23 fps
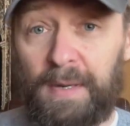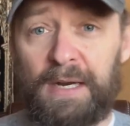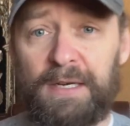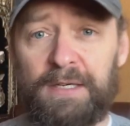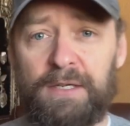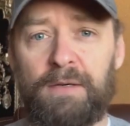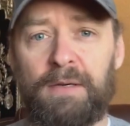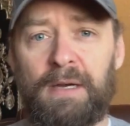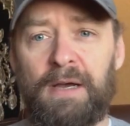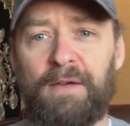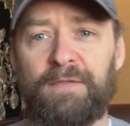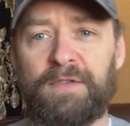I
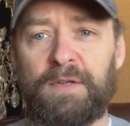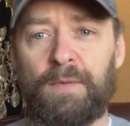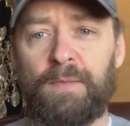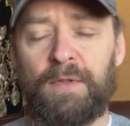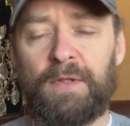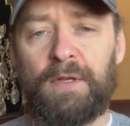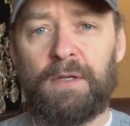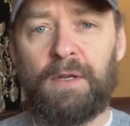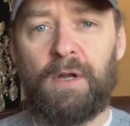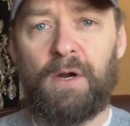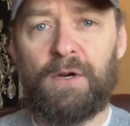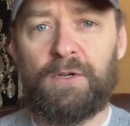do have some of
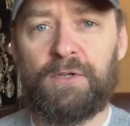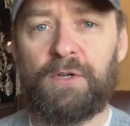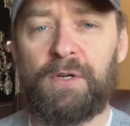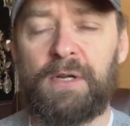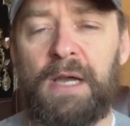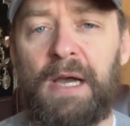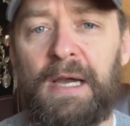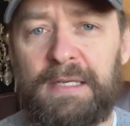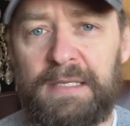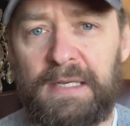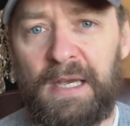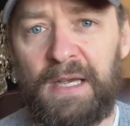the larger
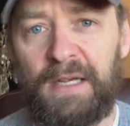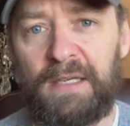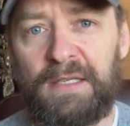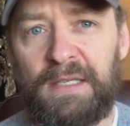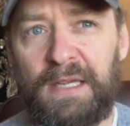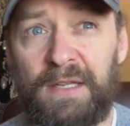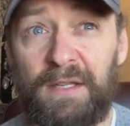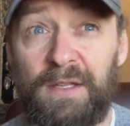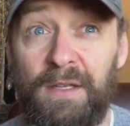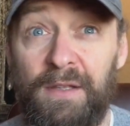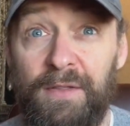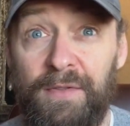Kytecs,
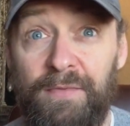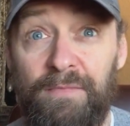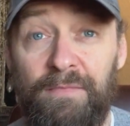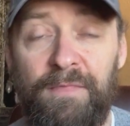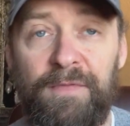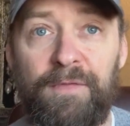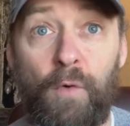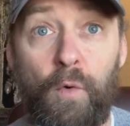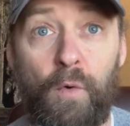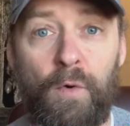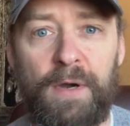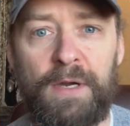like the
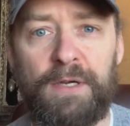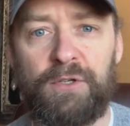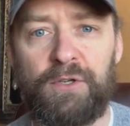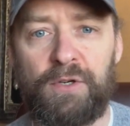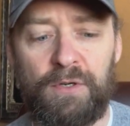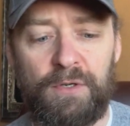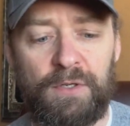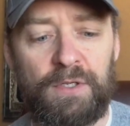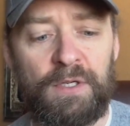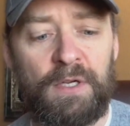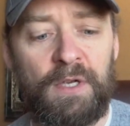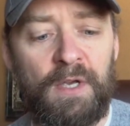
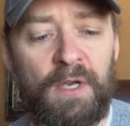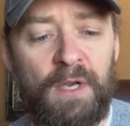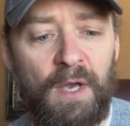4-inchers,